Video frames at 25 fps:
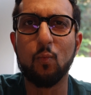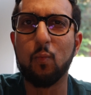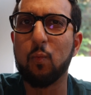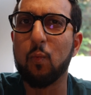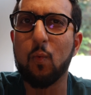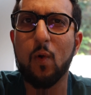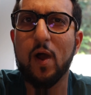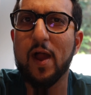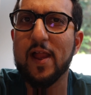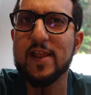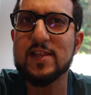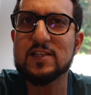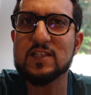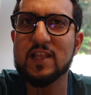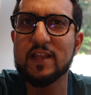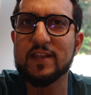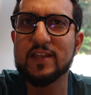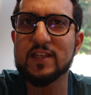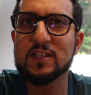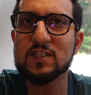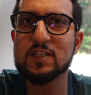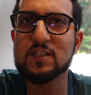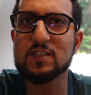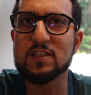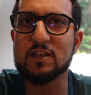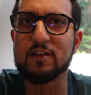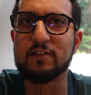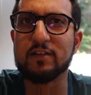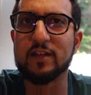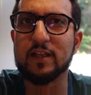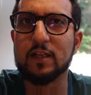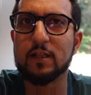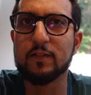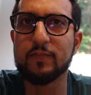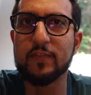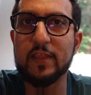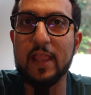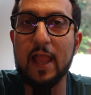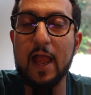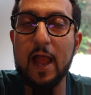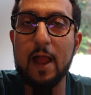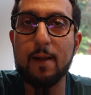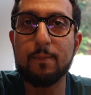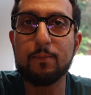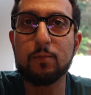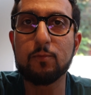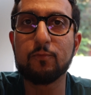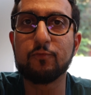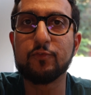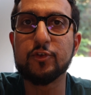Why is that necessary? The
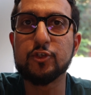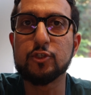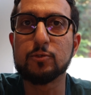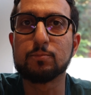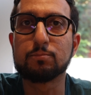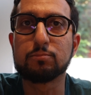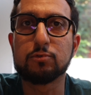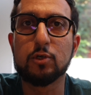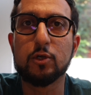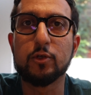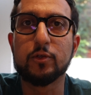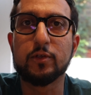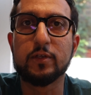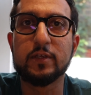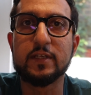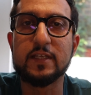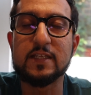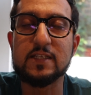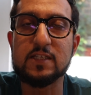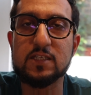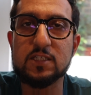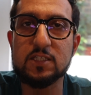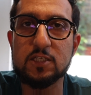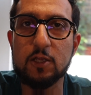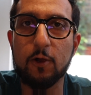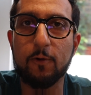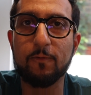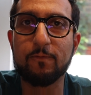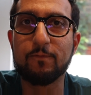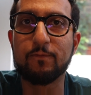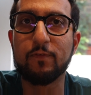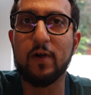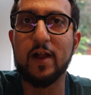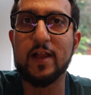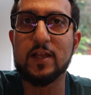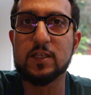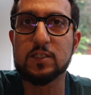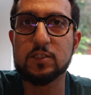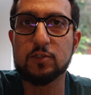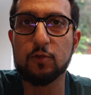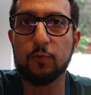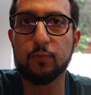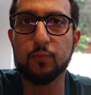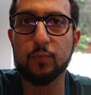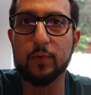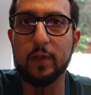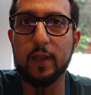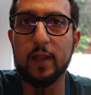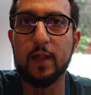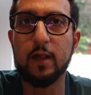Apple Vision Pro could itself, via
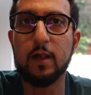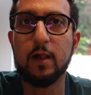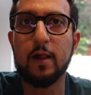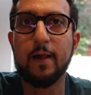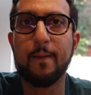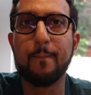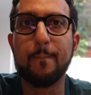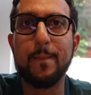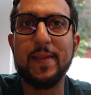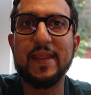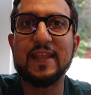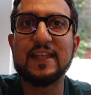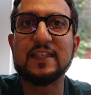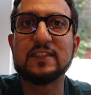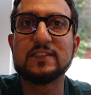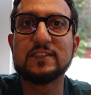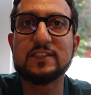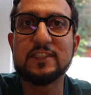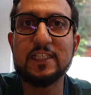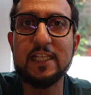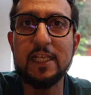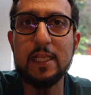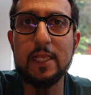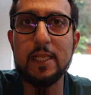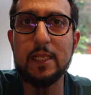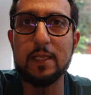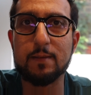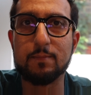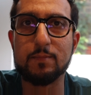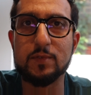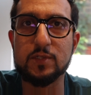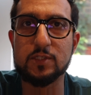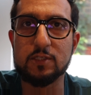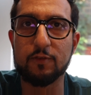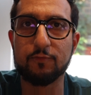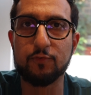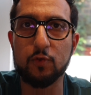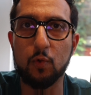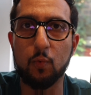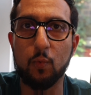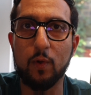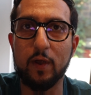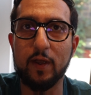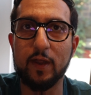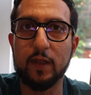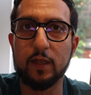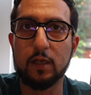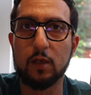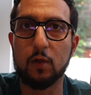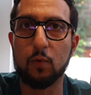software, make it seem as if you're
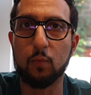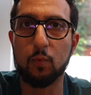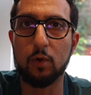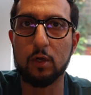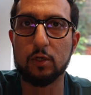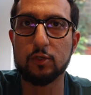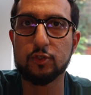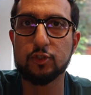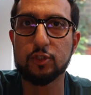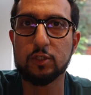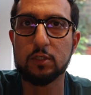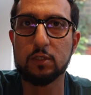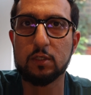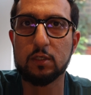wearing a watch.